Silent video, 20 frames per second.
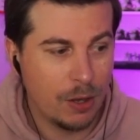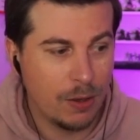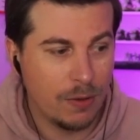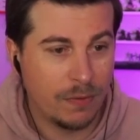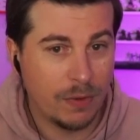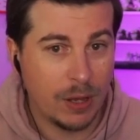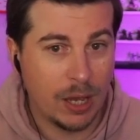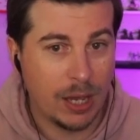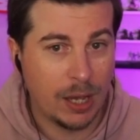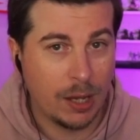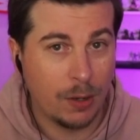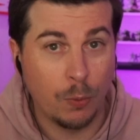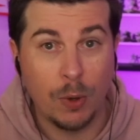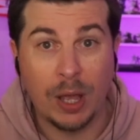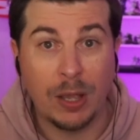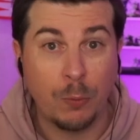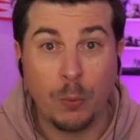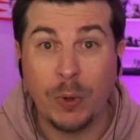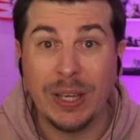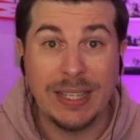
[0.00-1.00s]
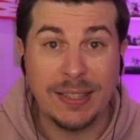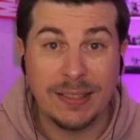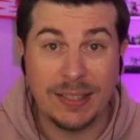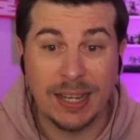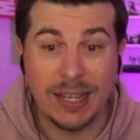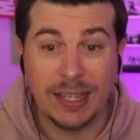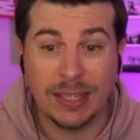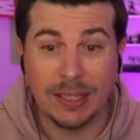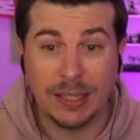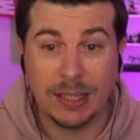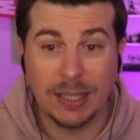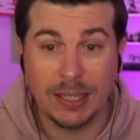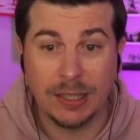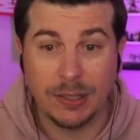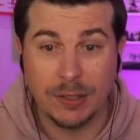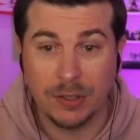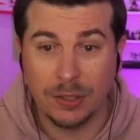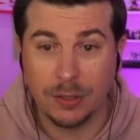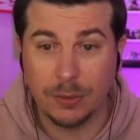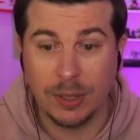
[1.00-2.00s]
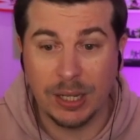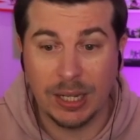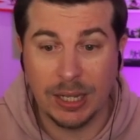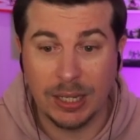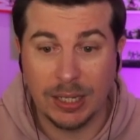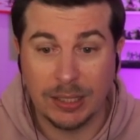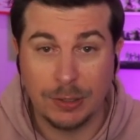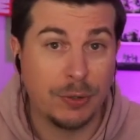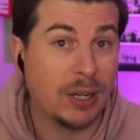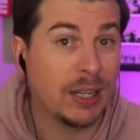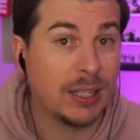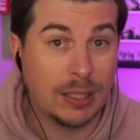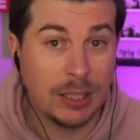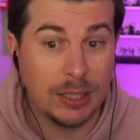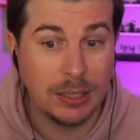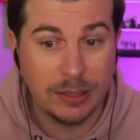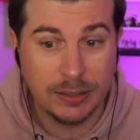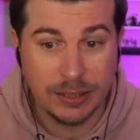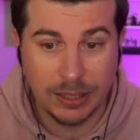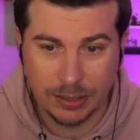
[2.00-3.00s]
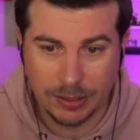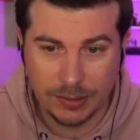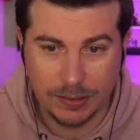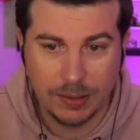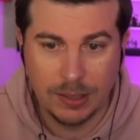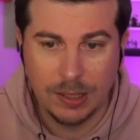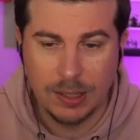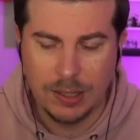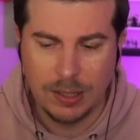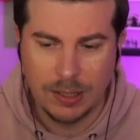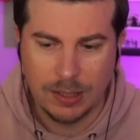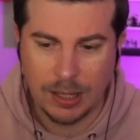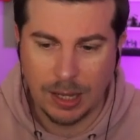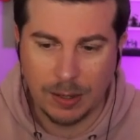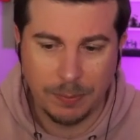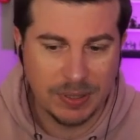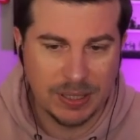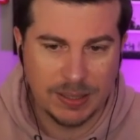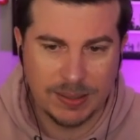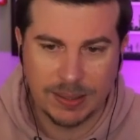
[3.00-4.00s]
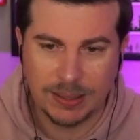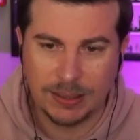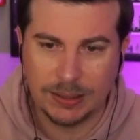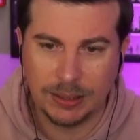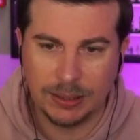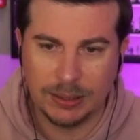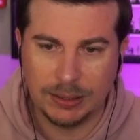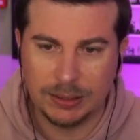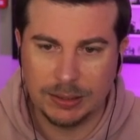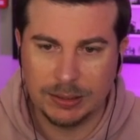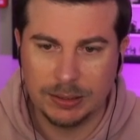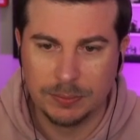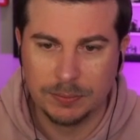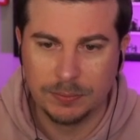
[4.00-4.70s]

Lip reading: like wheezing into Dragonite decks that I've been seeing lately.